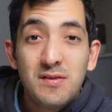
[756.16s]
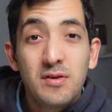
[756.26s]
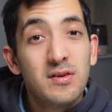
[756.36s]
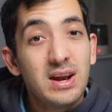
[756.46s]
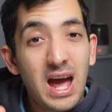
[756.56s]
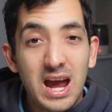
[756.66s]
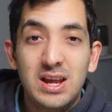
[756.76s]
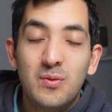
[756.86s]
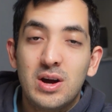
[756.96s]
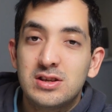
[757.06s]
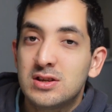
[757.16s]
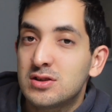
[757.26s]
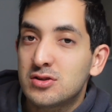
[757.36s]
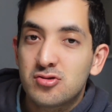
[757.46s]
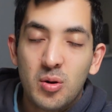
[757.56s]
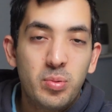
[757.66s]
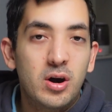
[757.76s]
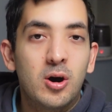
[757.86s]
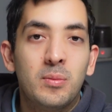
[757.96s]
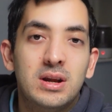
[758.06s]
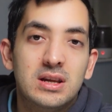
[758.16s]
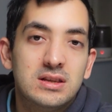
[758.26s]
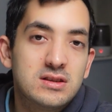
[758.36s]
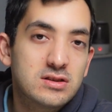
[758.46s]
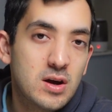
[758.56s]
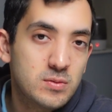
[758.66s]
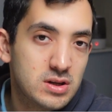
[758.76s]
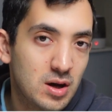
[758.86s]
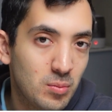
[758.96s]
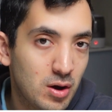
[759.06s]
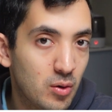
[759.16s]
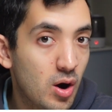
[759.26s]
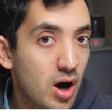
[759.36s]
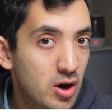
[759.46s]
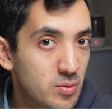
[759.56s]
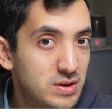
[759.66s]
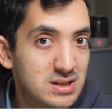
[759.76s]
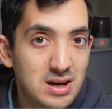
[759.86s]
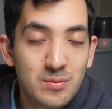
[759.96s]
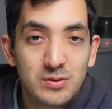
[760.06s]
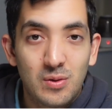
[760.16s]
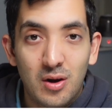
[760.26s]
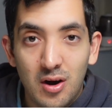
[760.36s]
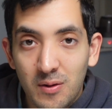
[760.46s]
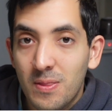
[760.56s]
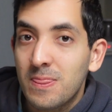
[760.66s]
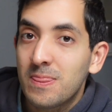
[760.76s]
If you've got any questions, drop a comment in the description down below. I hope this helped you a lot.